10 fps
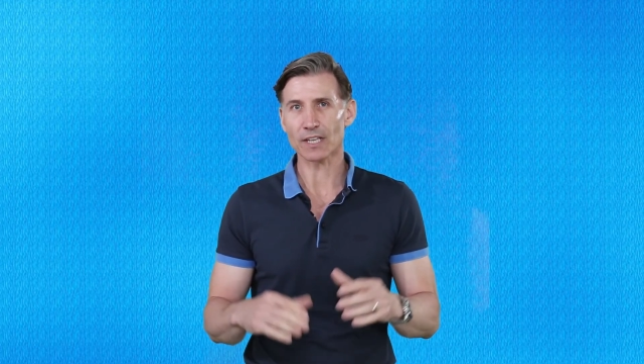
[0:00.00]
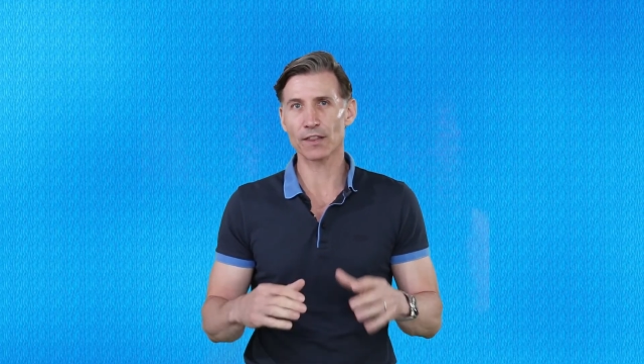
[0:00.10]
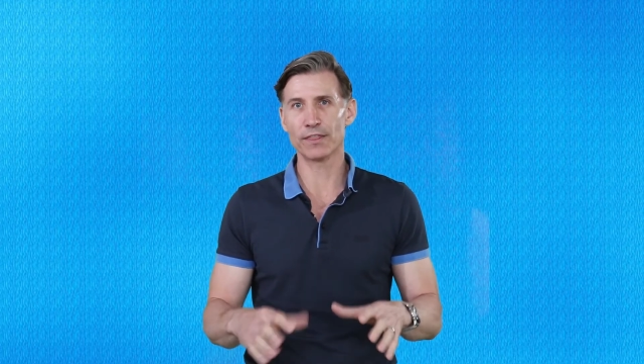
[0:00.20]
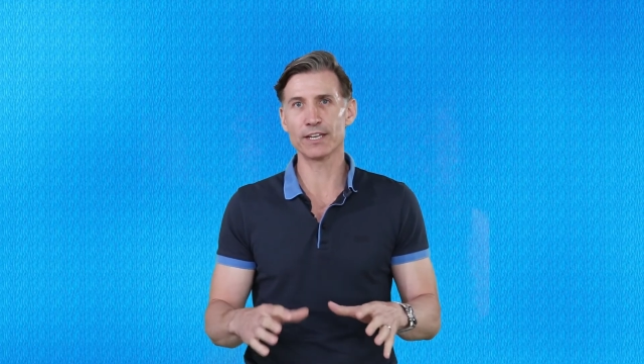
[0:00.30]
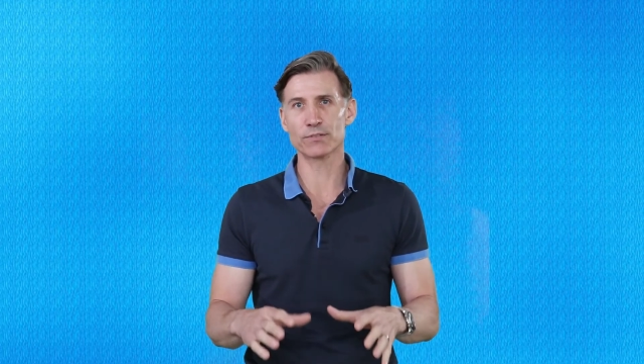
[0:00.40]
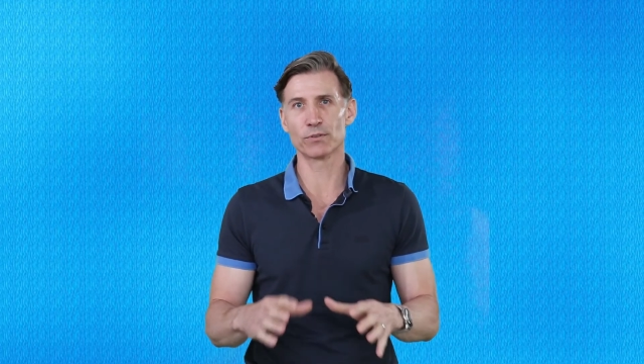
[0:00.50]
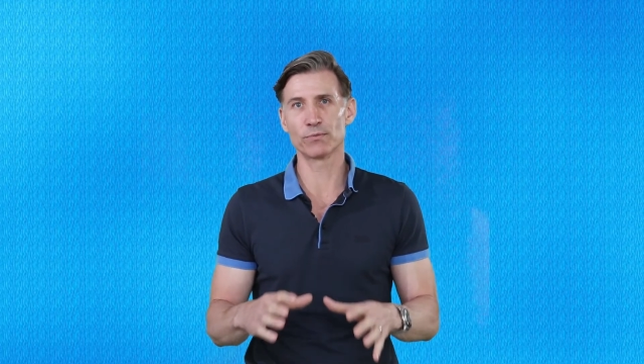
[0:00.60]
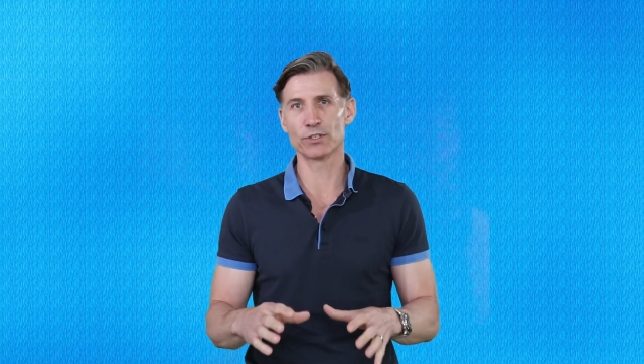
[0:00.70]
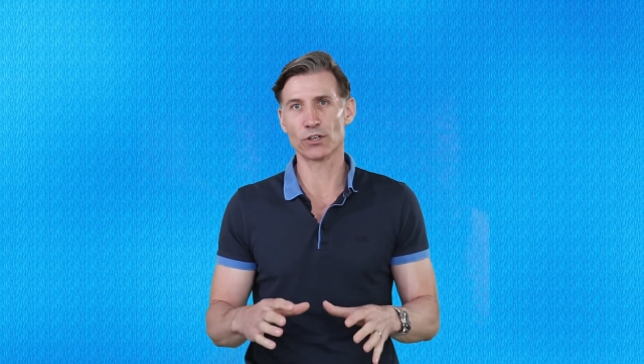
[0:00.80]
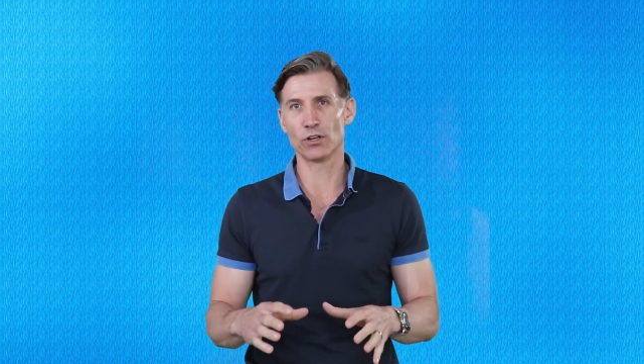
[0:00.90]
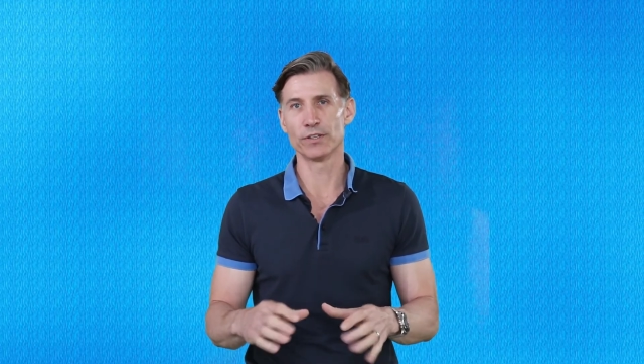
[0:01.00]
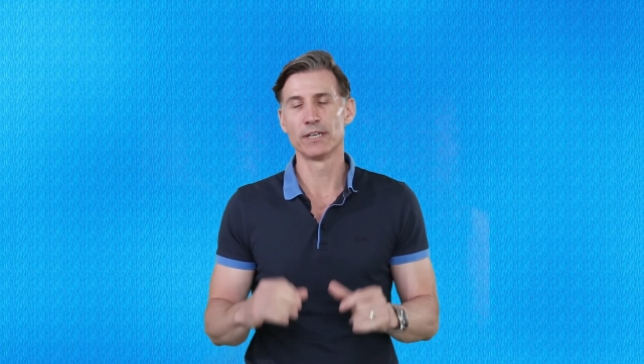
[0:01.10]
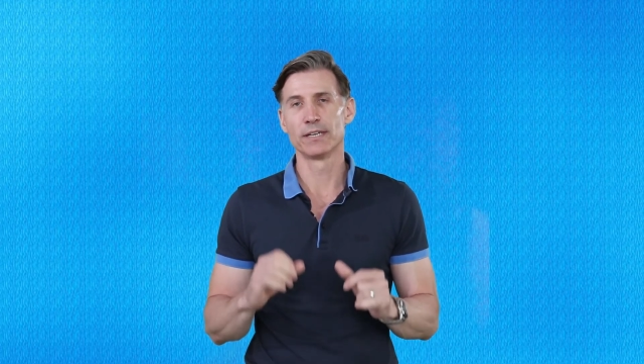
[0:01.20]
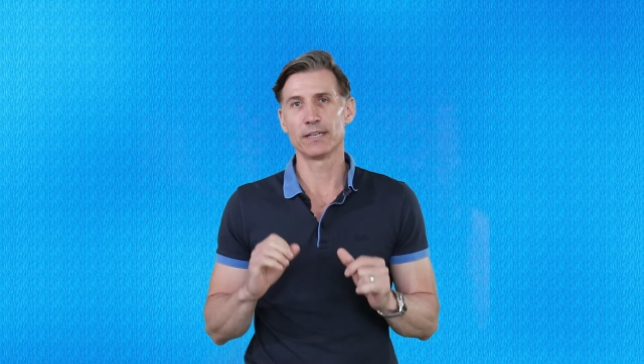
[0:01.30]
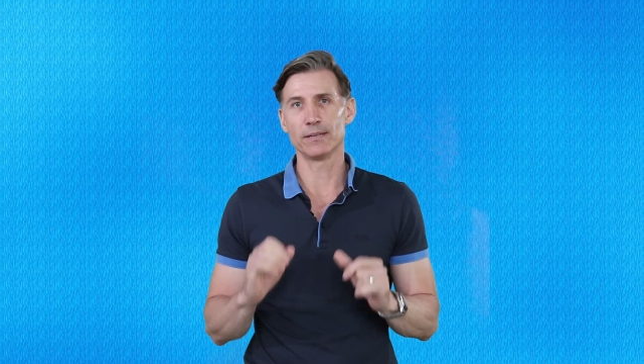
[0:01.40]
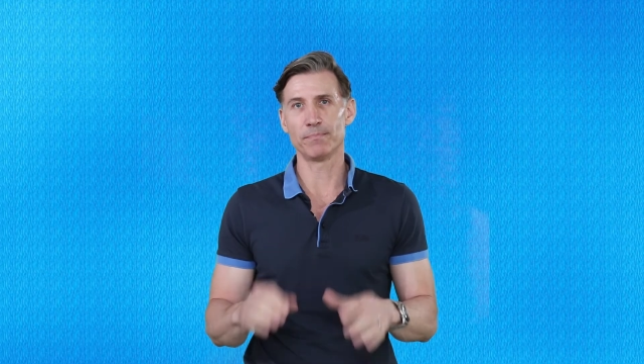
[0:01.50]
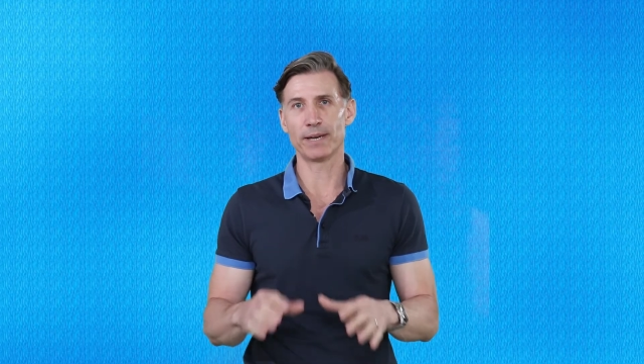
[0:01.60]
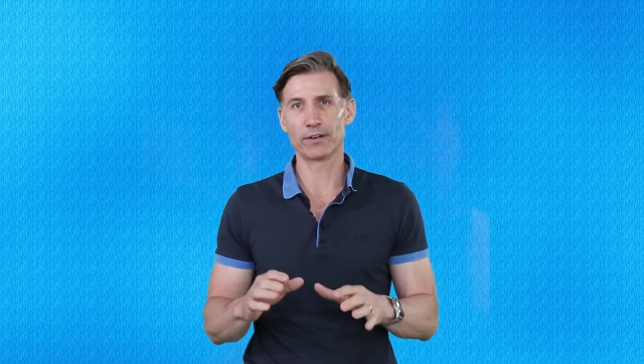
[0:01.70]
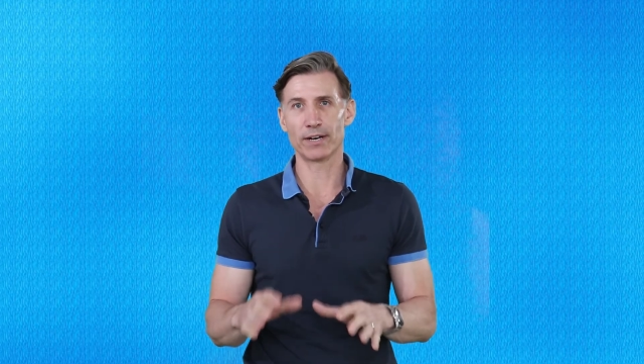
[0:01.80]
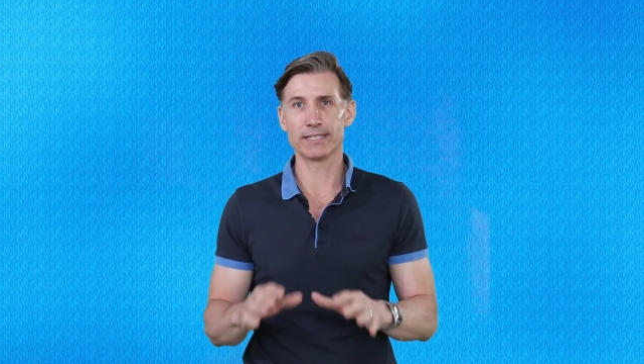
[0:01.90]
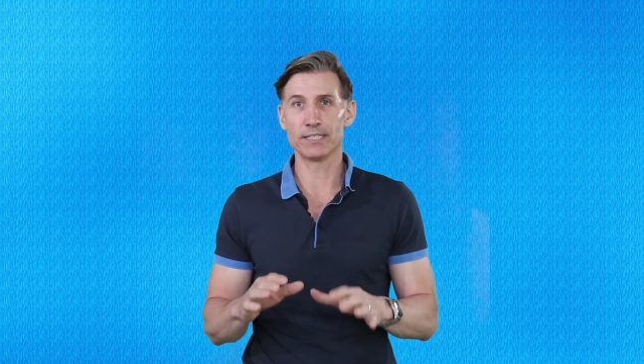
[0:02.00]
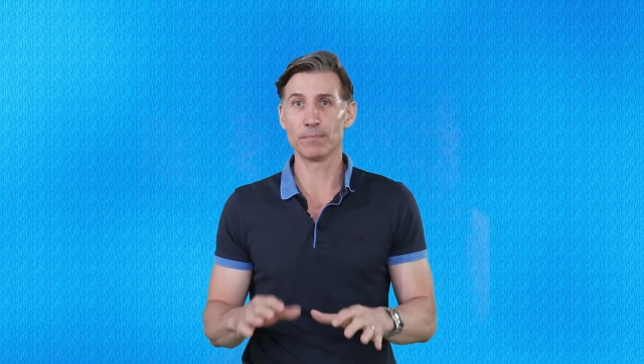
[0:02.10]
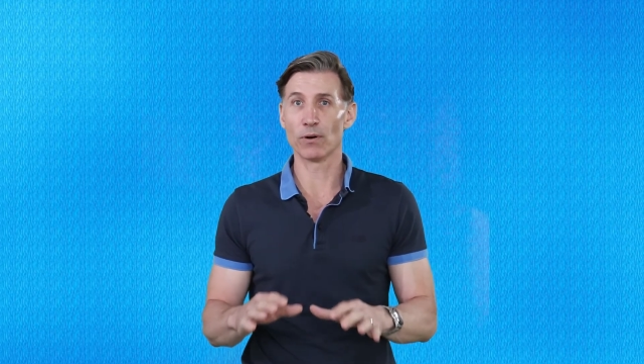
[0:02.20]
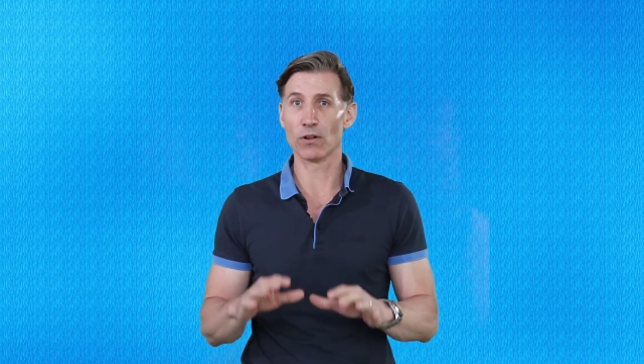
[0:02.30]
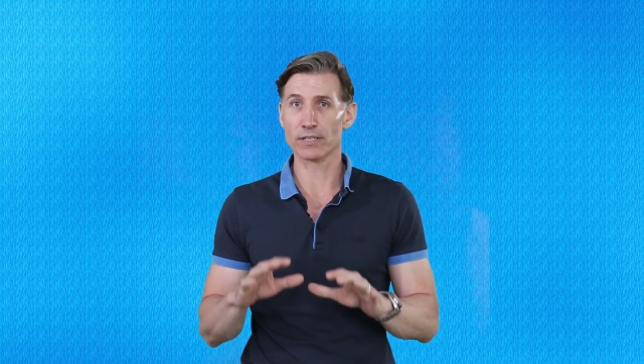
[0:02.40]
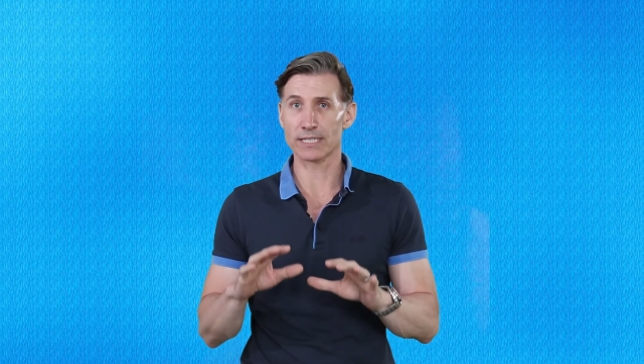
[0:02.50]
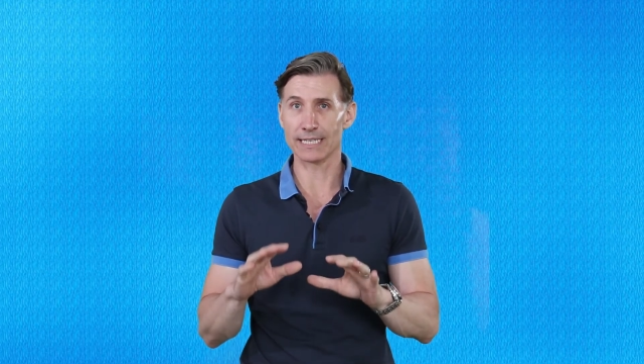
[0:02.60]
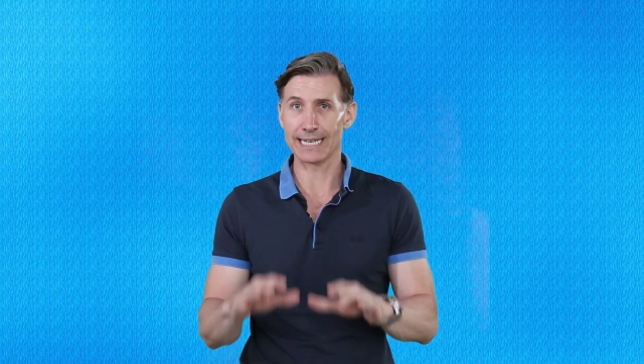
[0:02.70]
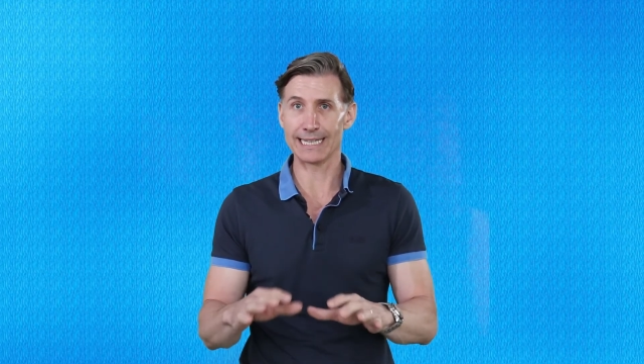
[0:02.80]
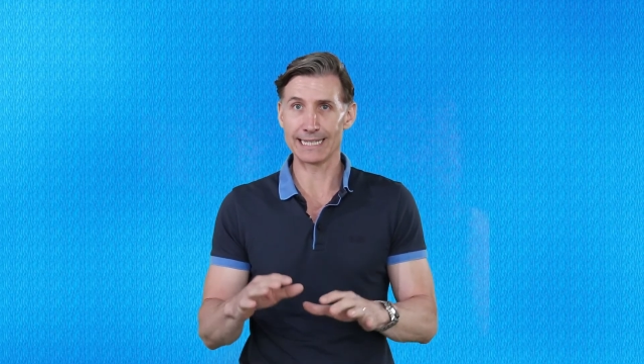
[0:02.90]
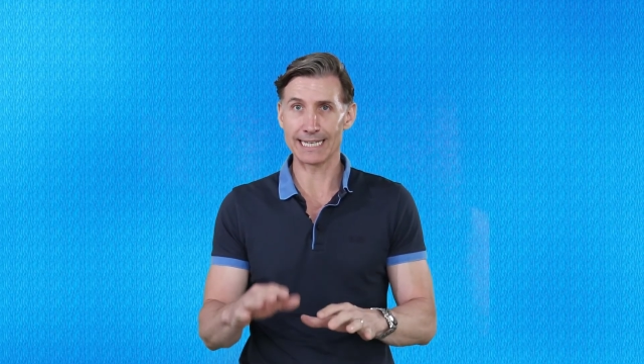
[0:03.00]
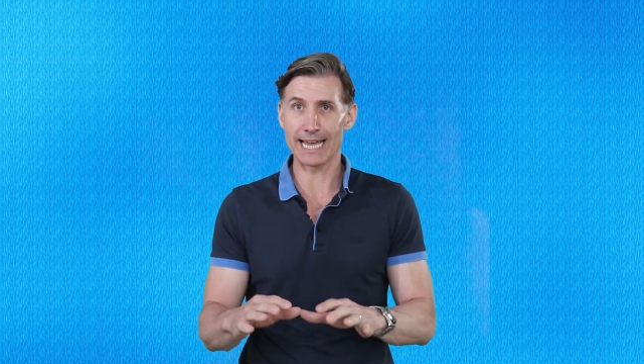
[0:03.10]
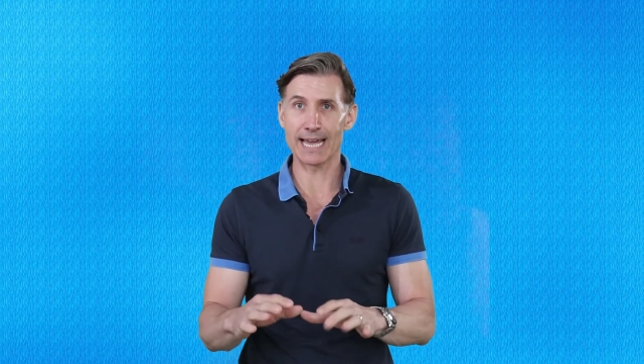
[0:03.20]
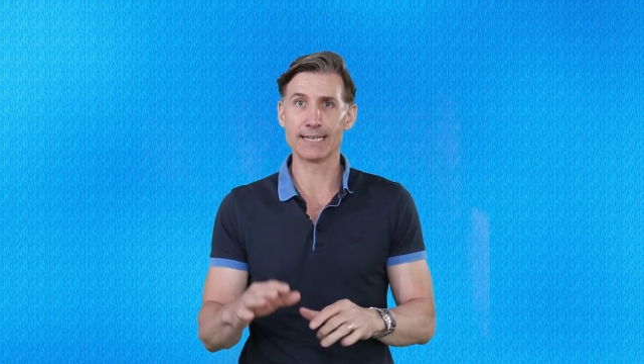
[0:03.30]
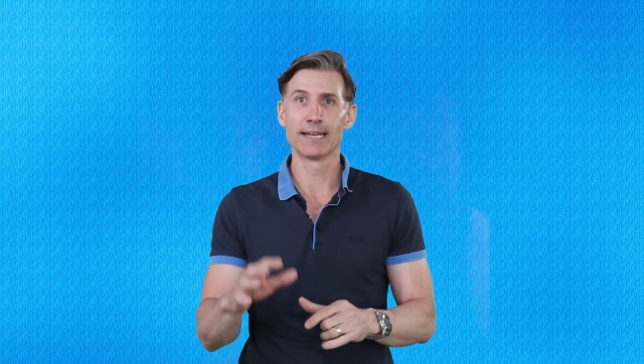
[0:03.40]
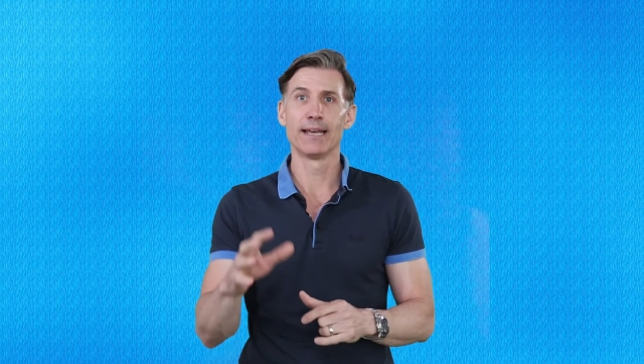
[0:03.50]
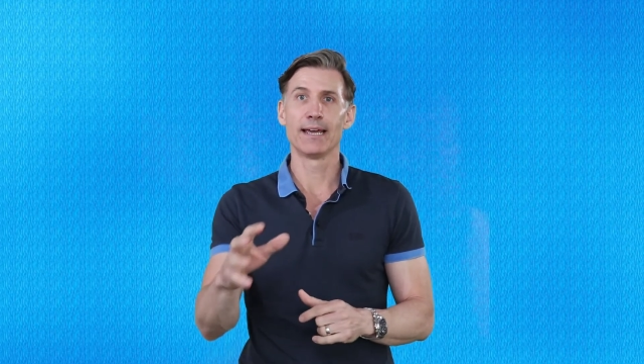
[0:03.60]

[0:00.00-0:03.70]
This will result in better IT policy in the end